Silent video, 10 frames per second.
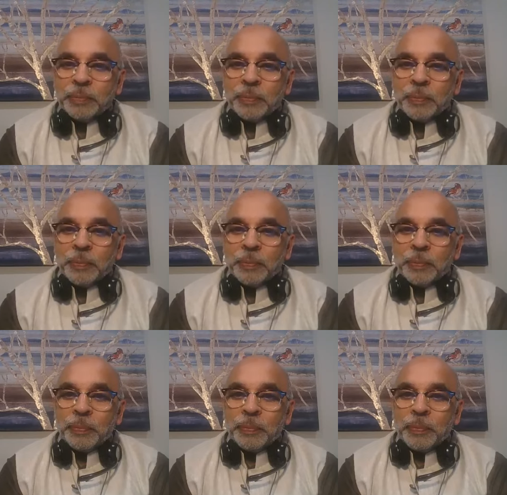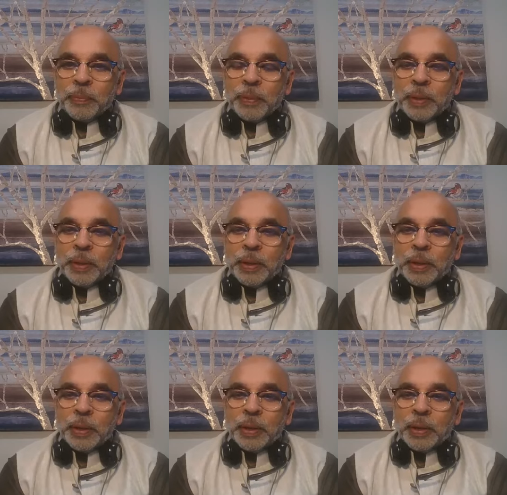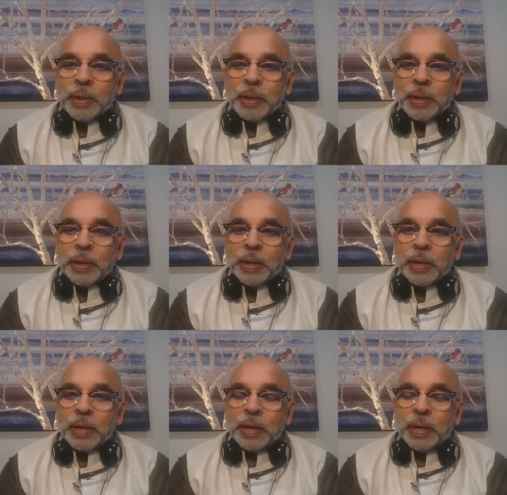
No one is speaking in this clip.